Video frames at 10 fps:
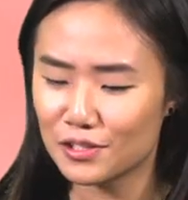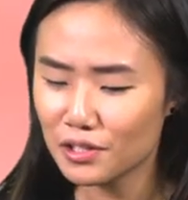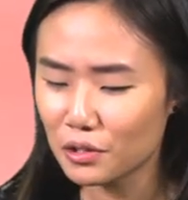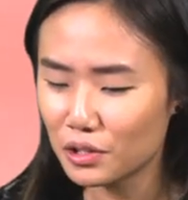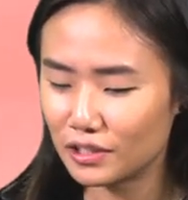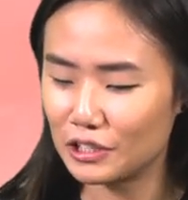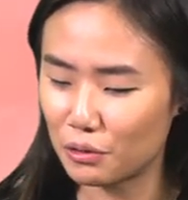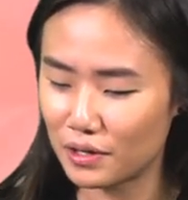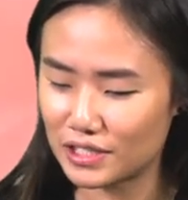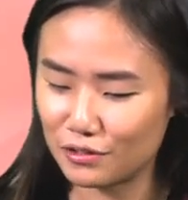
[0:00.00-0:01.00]
the
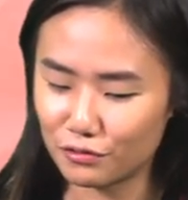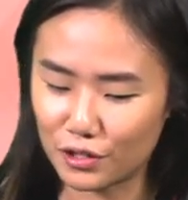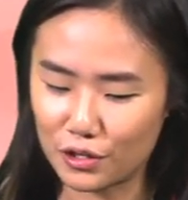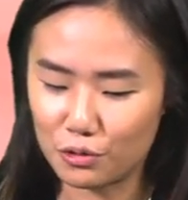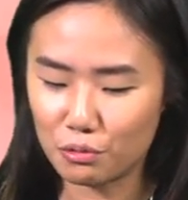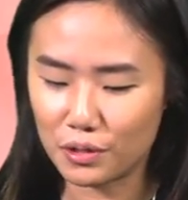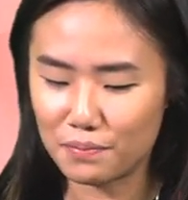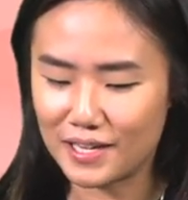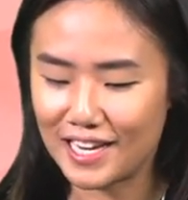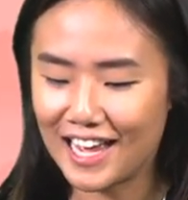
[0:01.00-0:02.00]
question for you would
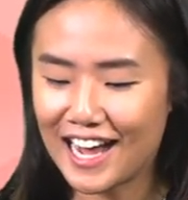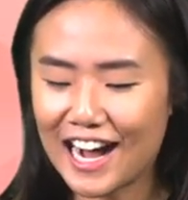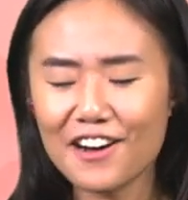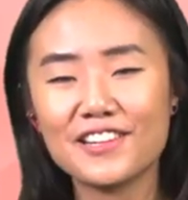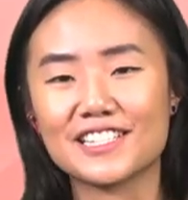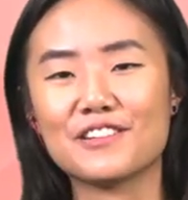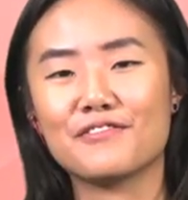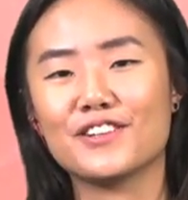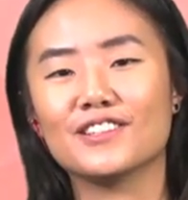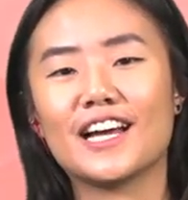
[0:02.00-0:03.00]
be, how does it
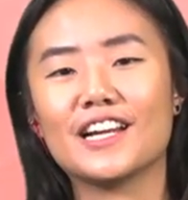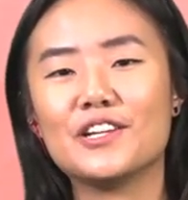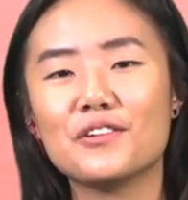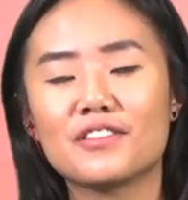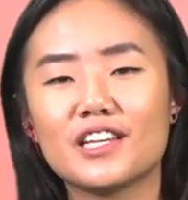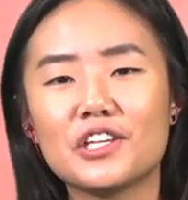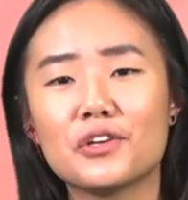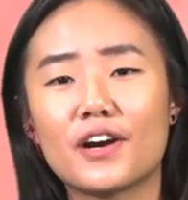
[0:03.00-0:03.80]
feel like? Do you think you are